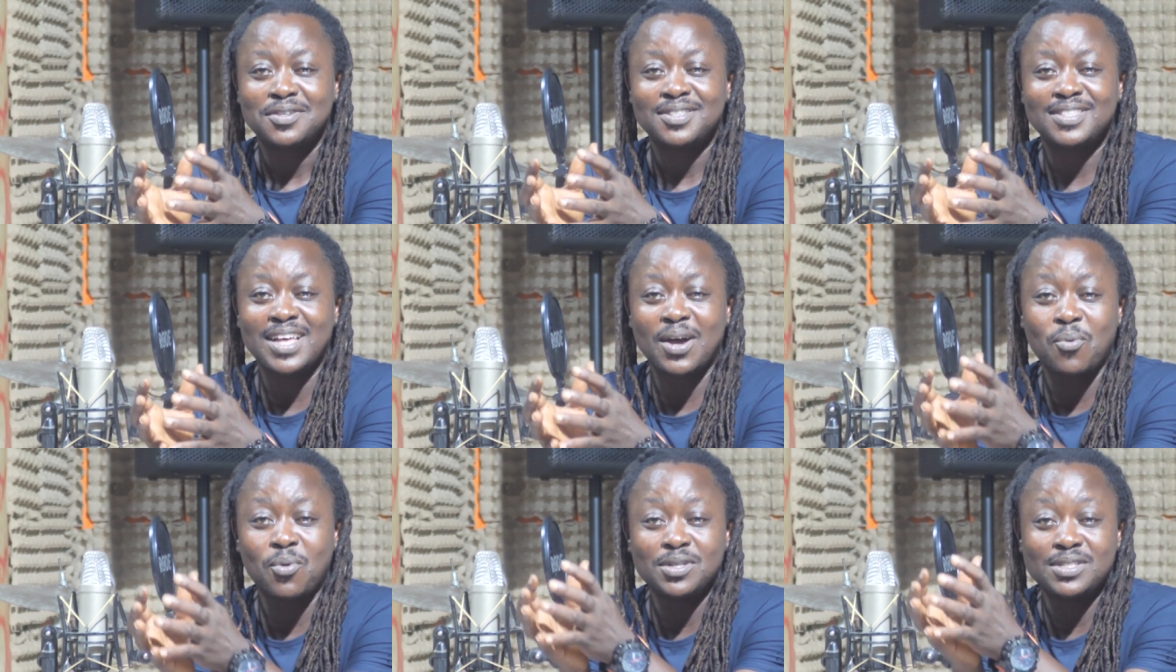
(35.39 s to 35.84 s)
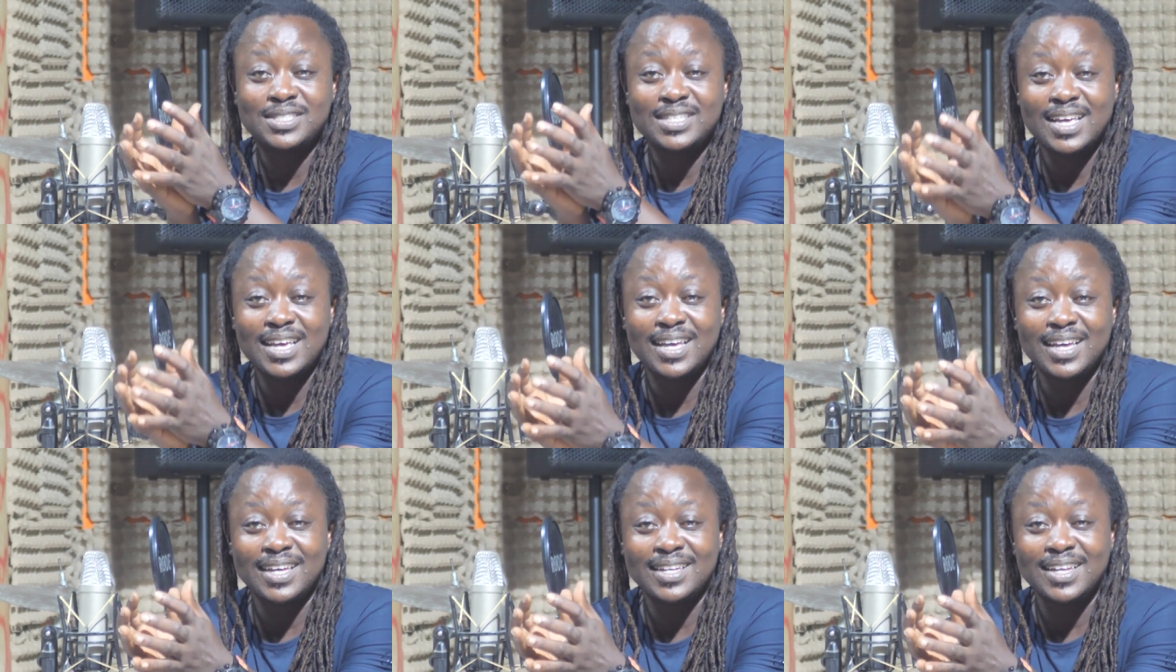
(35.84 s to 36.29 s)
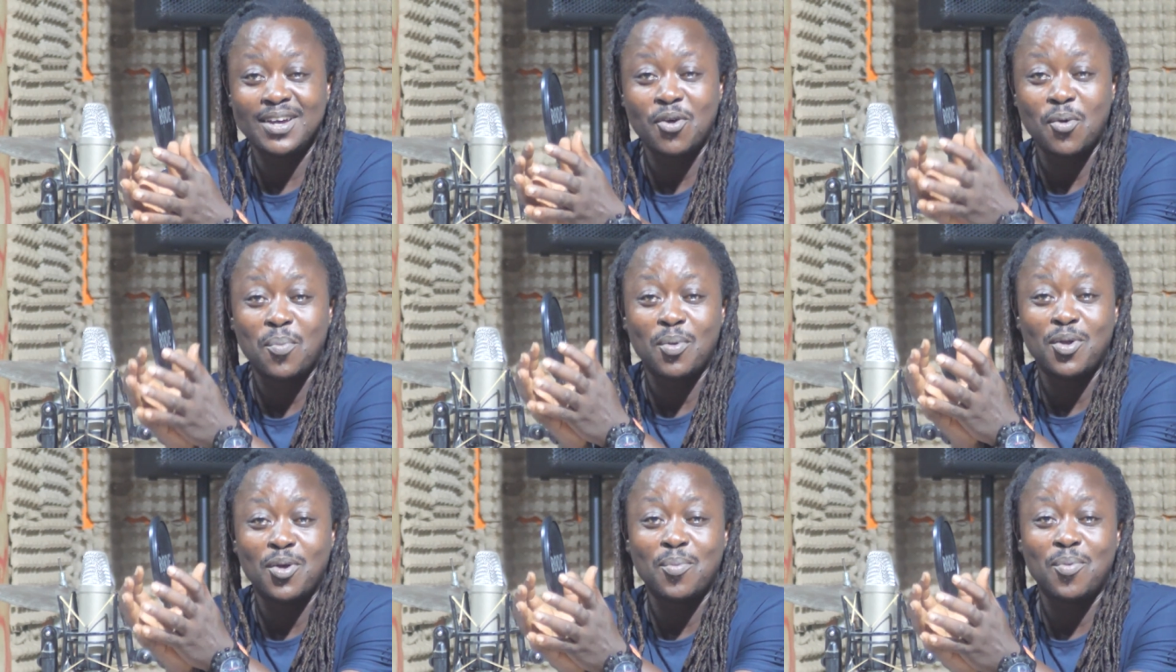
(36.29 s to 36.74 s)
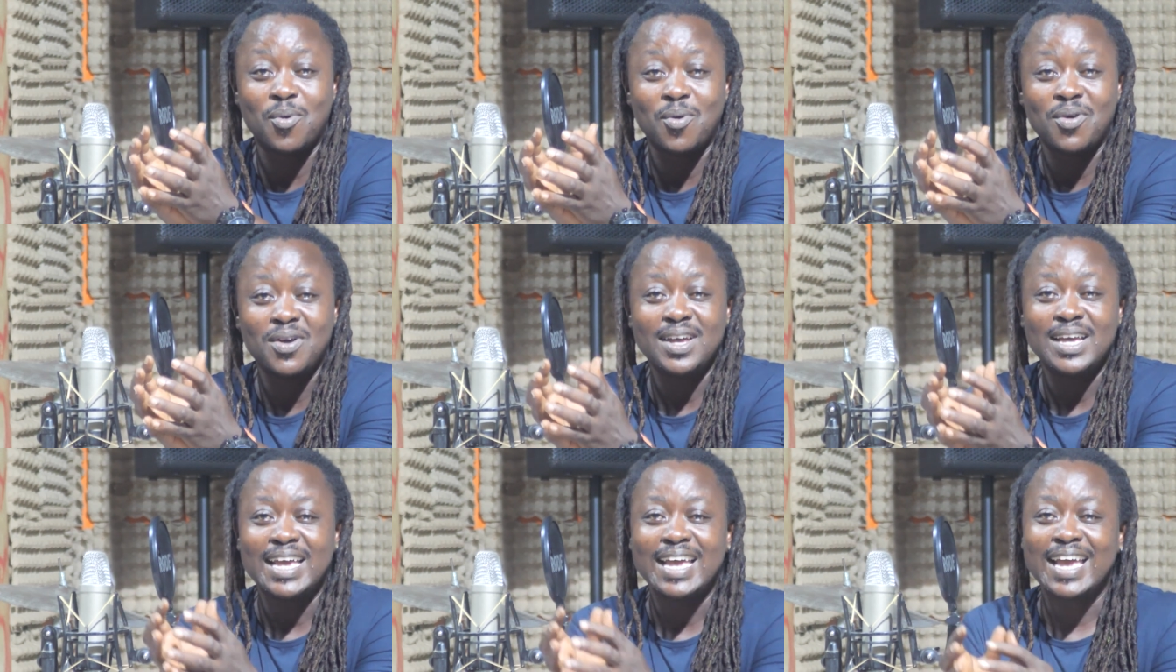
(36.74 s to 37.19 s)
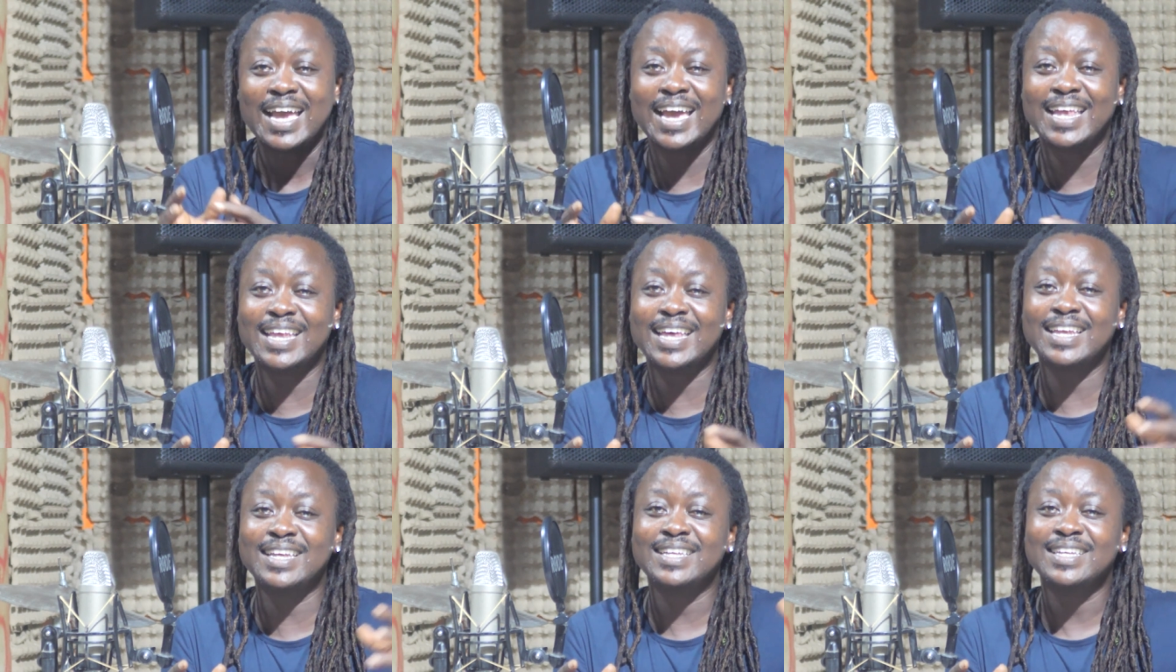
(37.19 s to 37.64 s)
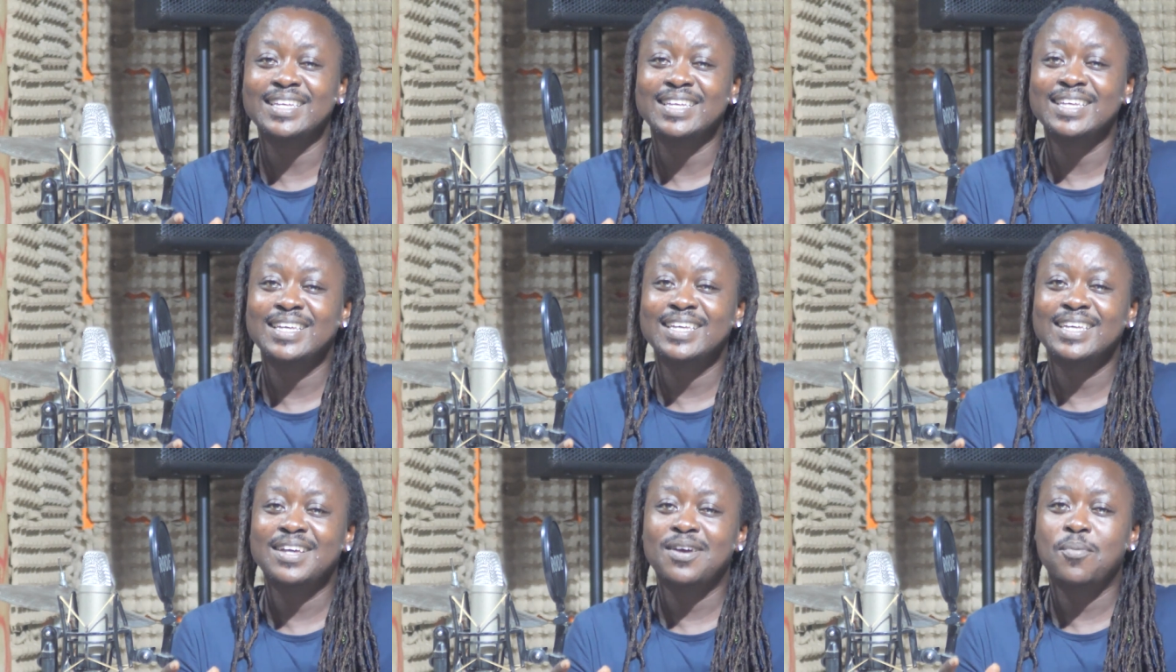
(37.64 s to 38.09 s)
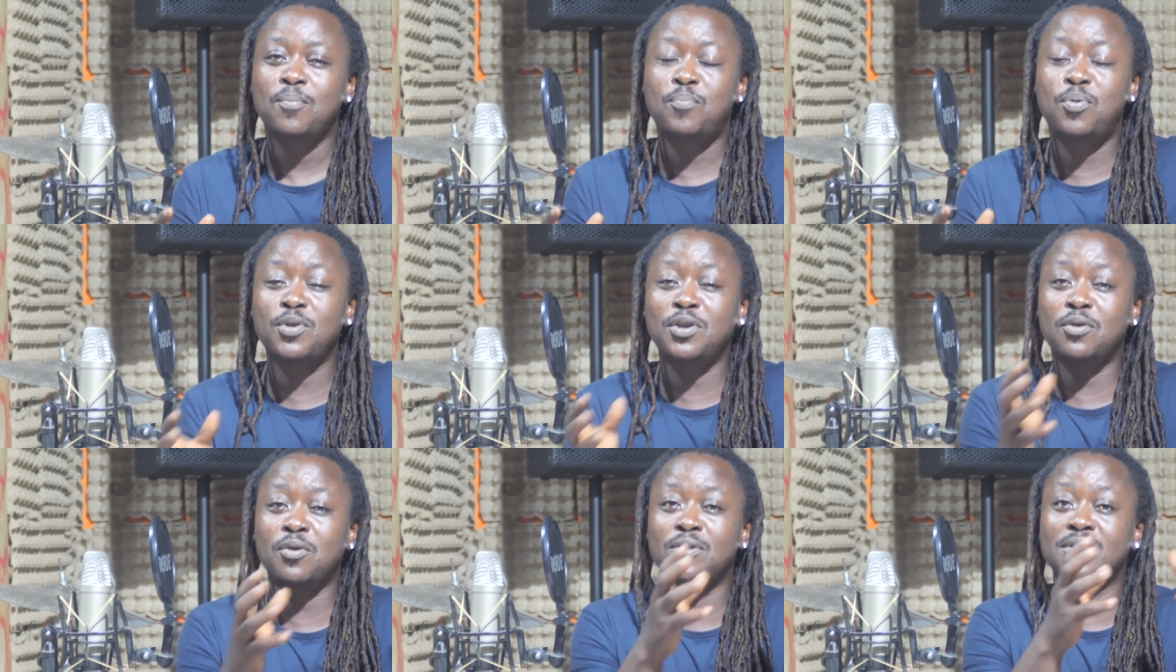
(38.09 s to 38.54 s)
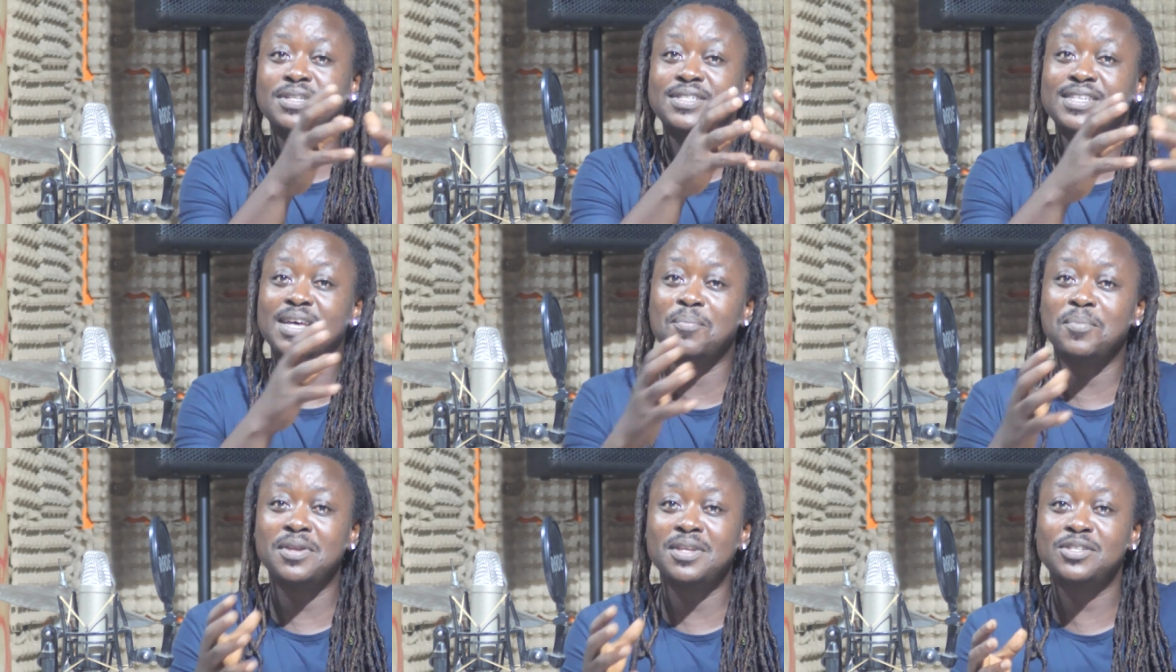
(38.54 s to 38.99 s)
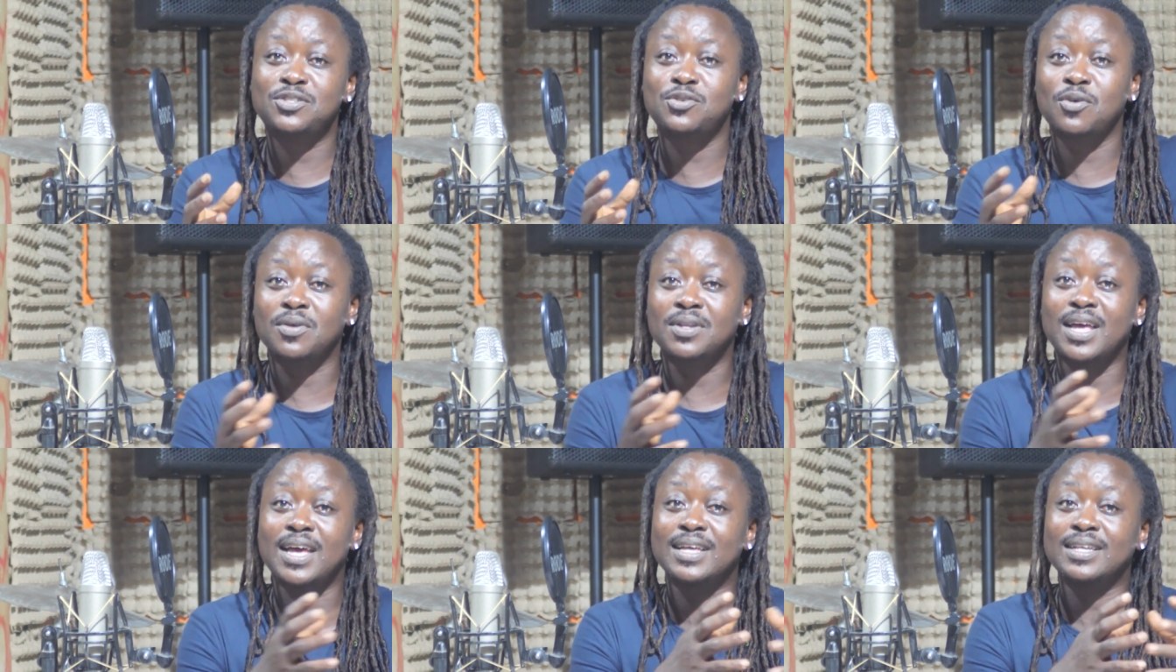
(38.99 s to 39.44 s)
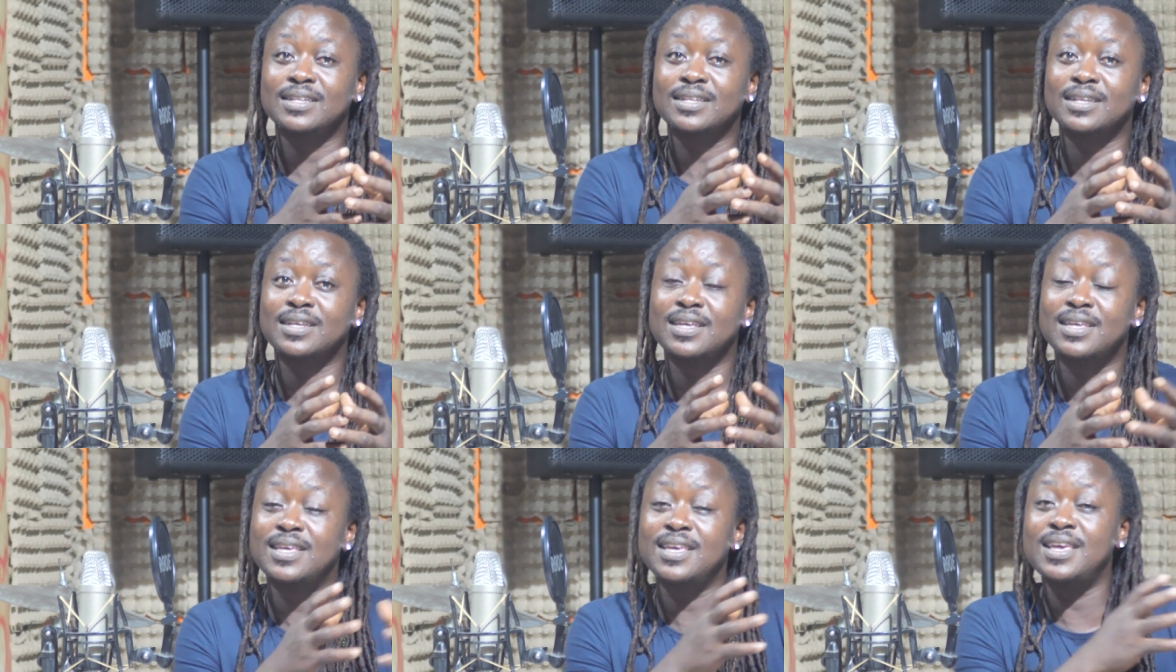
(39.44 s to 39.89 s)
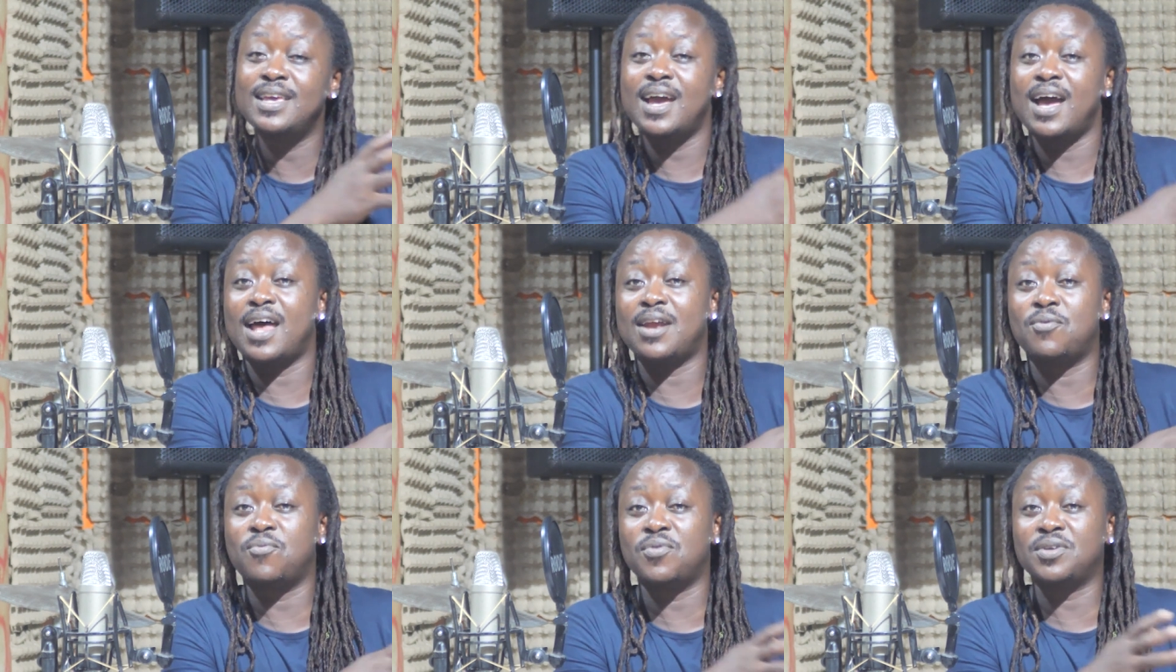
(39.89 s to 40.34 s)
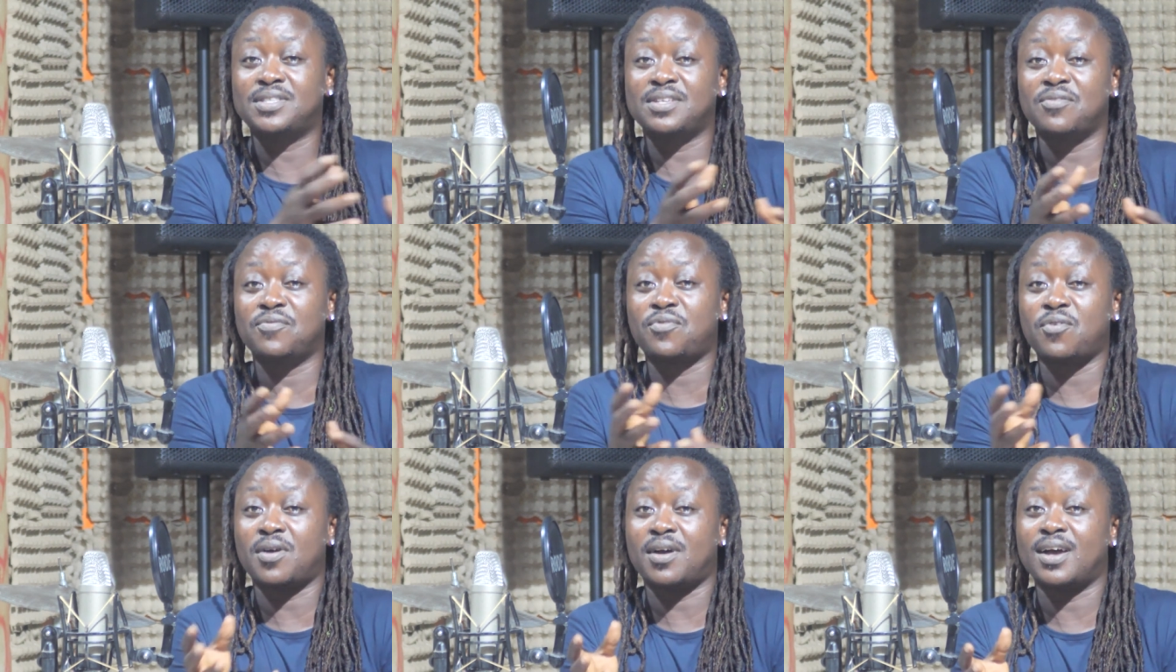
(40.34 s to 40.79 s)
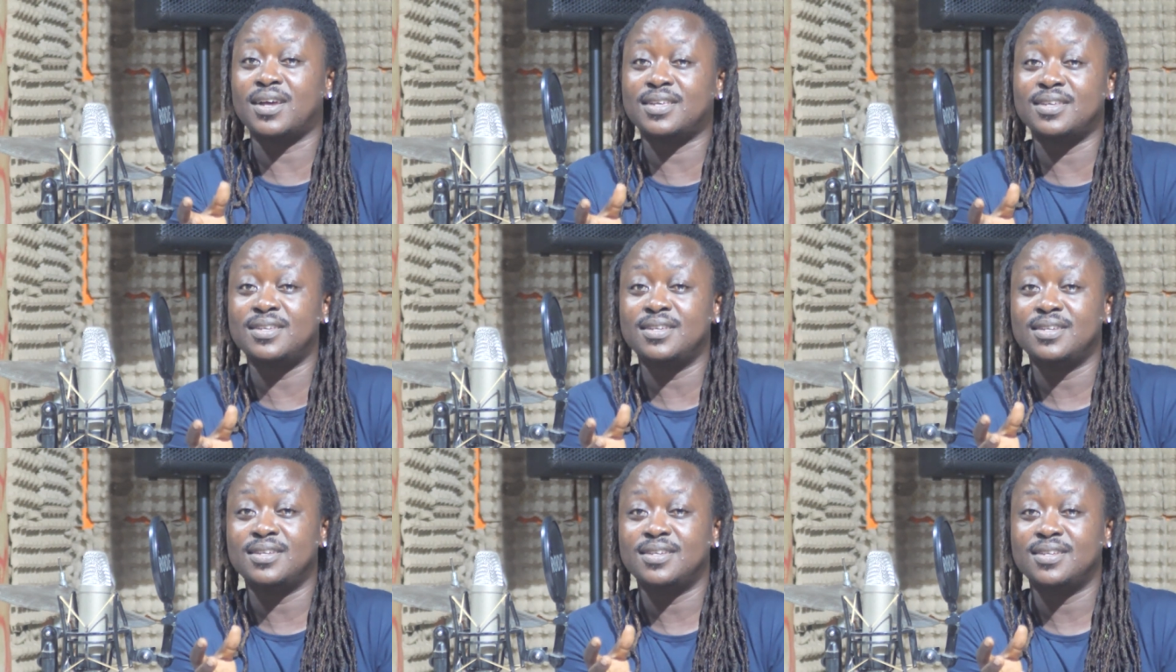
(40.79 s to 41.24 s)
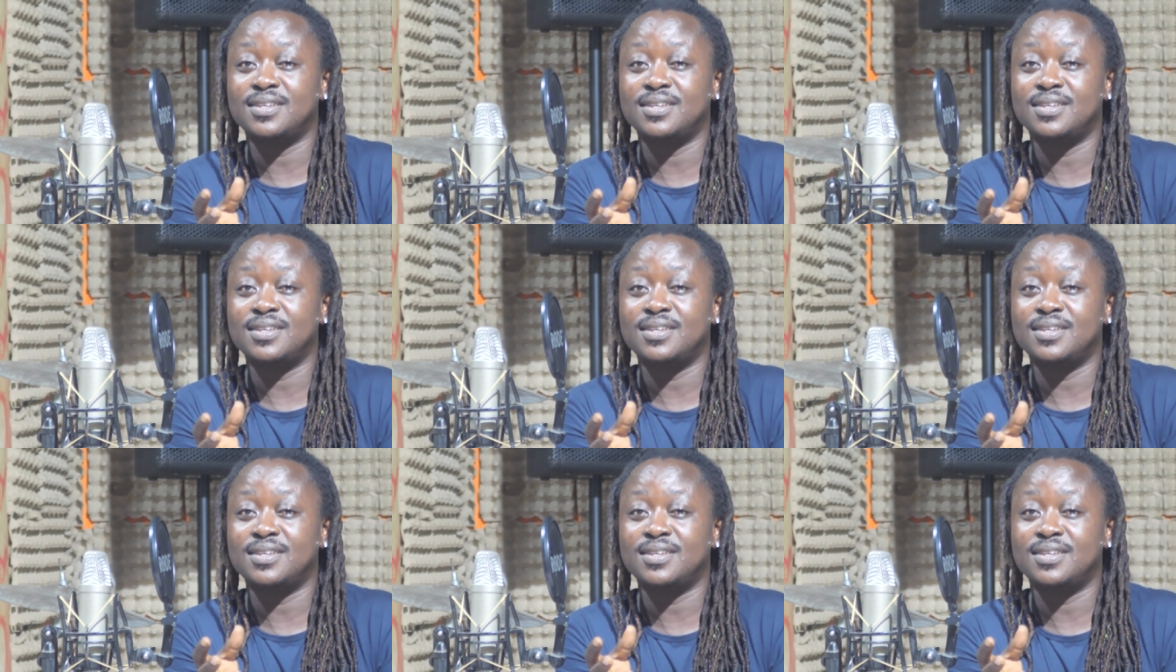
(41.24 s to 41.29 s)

that was there, the Obolobo, and then put it on Samini's song that he had written for Khaki